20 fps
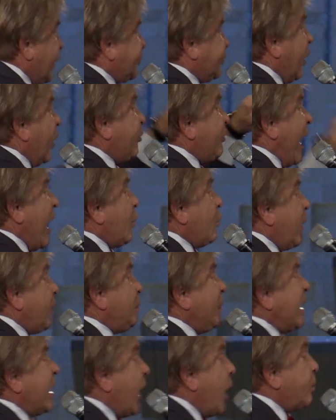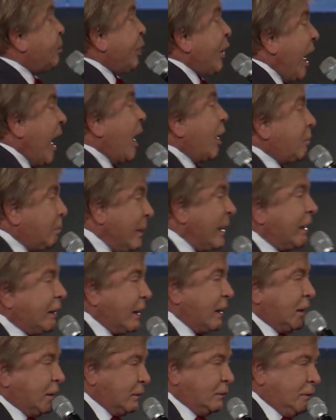so there would be a prayer
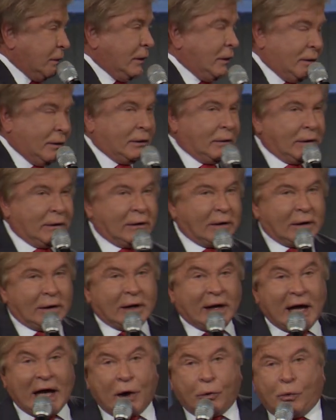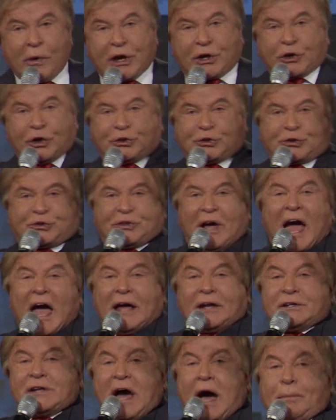meeting? We could
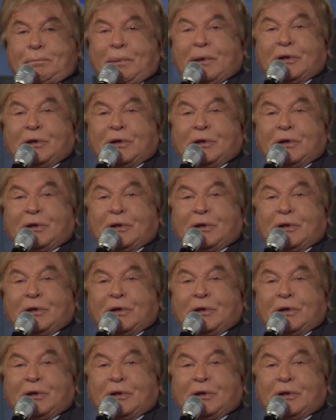stand up